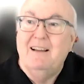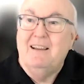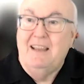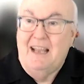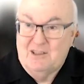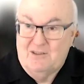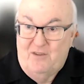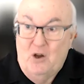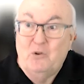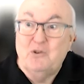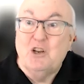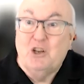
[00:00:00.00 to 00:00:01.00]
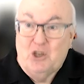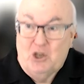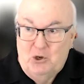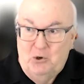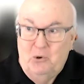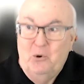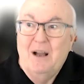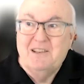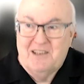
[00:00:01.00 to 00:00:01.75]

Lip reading: Yes, folks, you